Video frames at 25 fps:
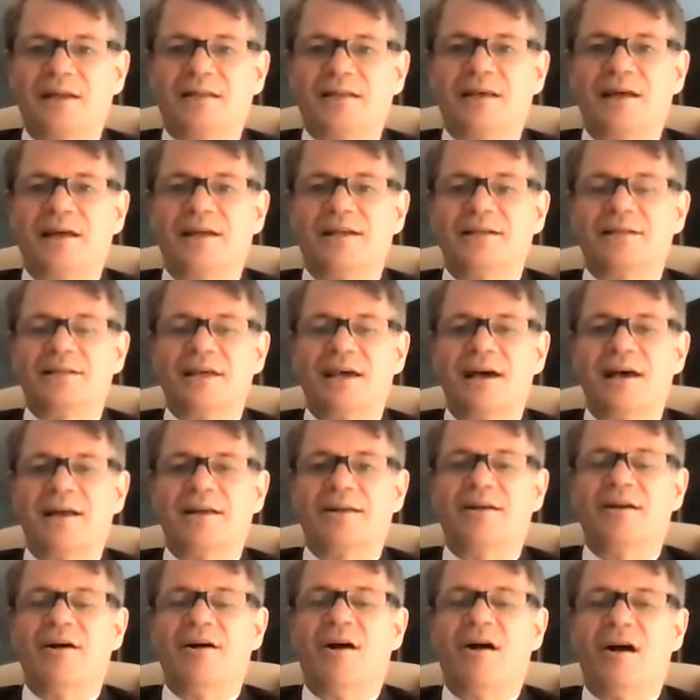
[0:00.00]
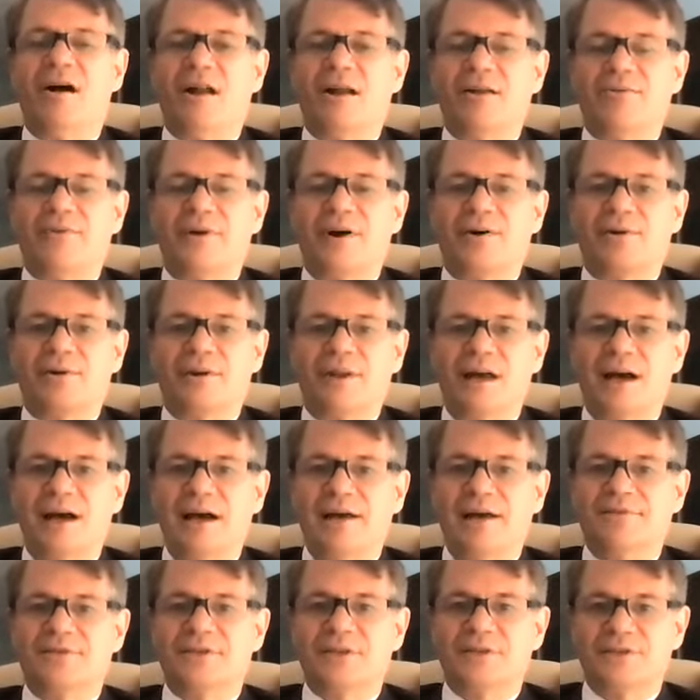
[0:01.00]
that it's had in all of our
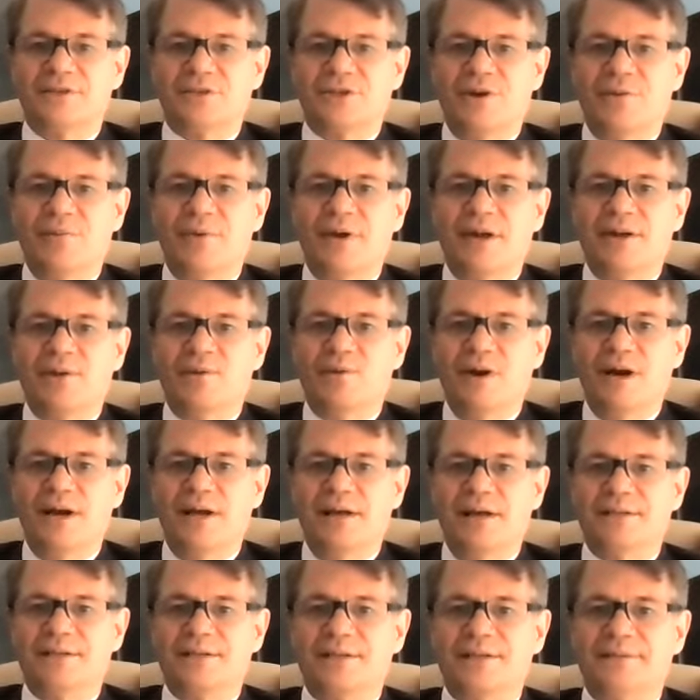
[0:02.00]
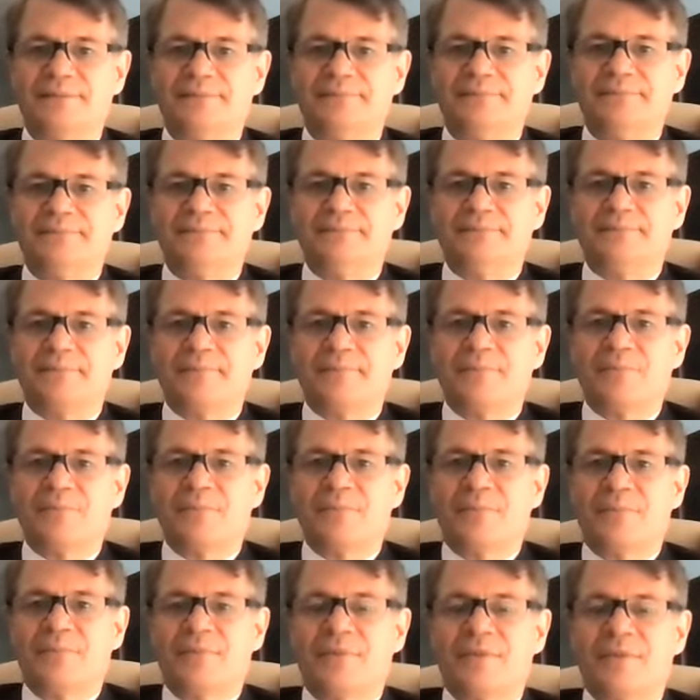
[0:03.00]
lives in so many ways.
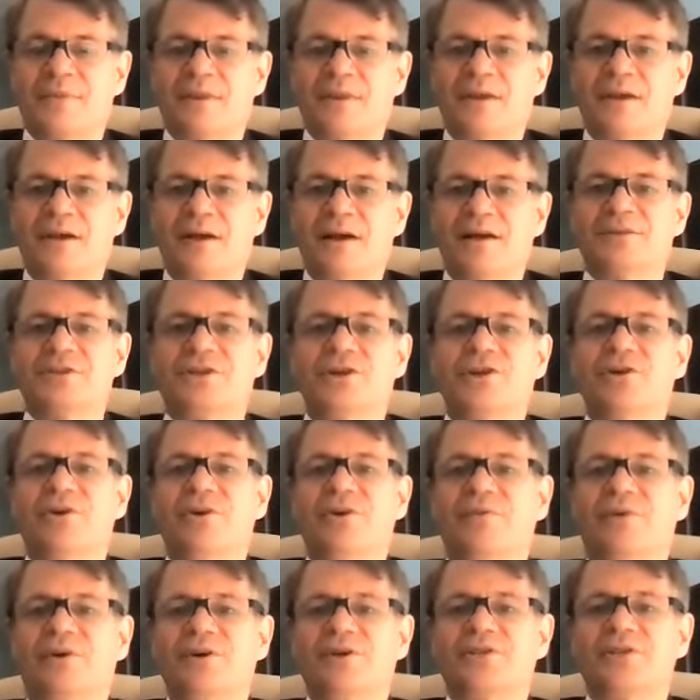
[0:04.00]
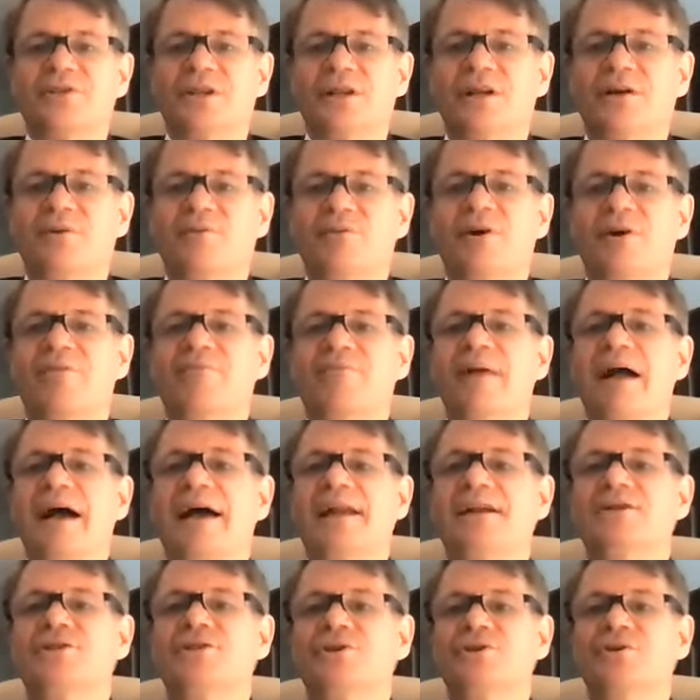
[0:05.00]
As a university, we have
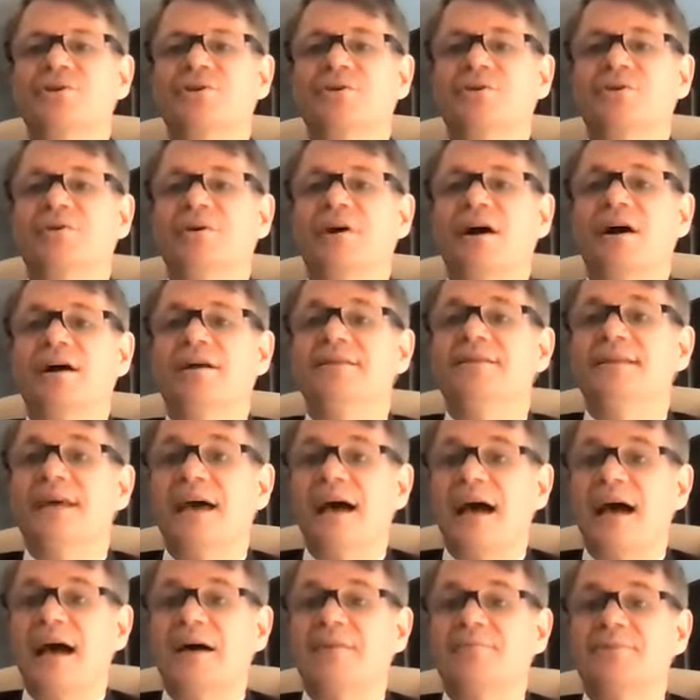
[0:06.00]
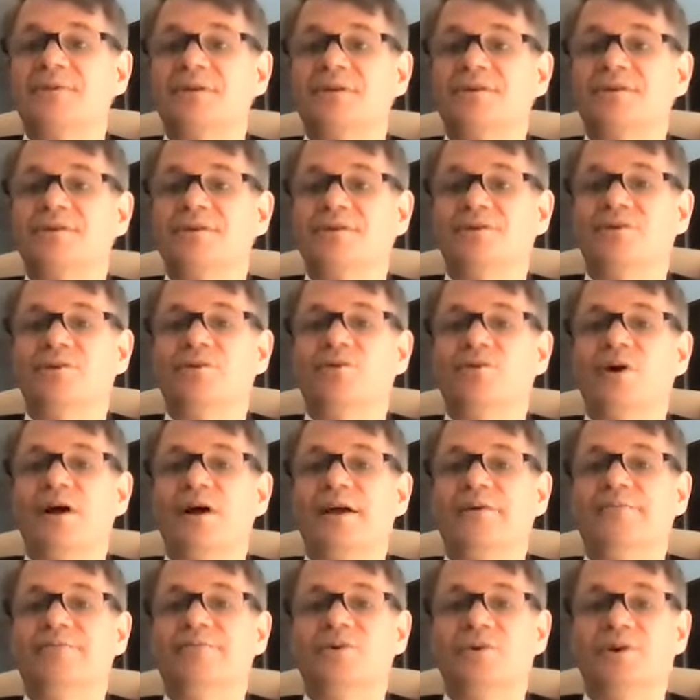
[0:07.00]
managed to adapt to a new
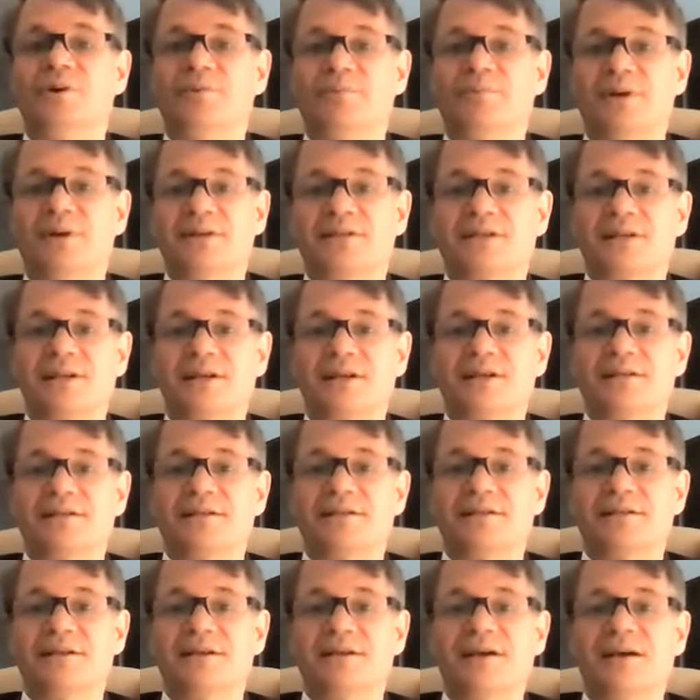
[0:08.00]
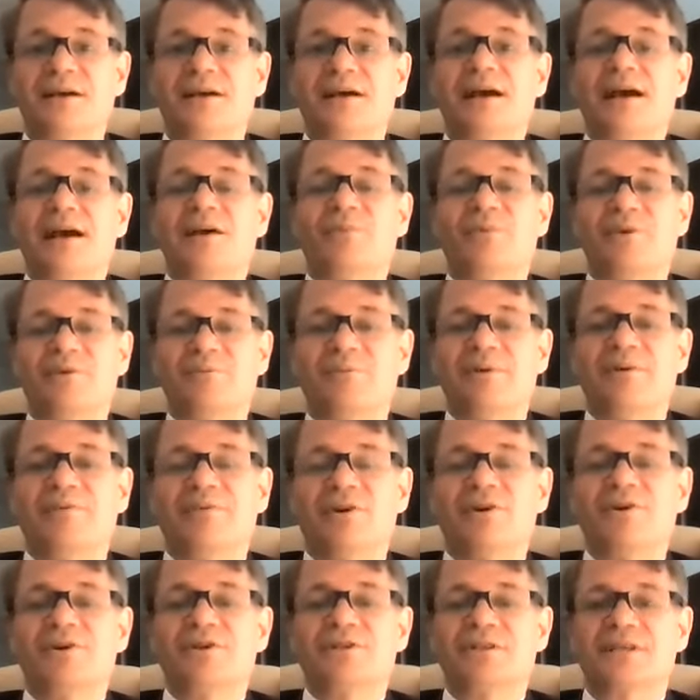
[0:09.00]
way of doing business, and we've been
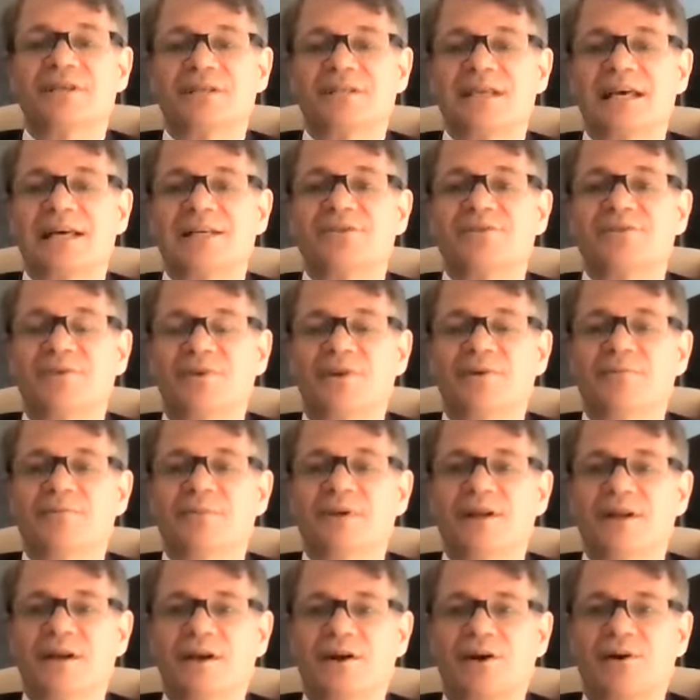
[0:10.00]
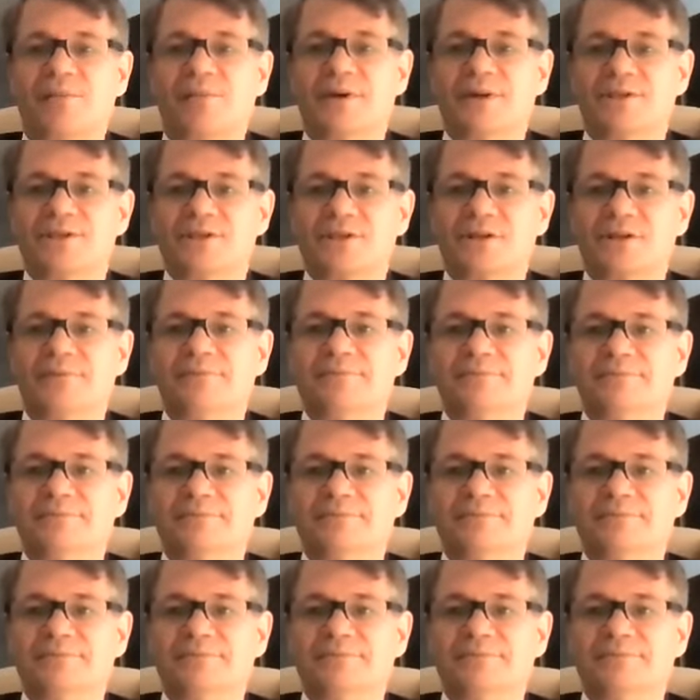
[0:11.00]
very successful in meeting our mission.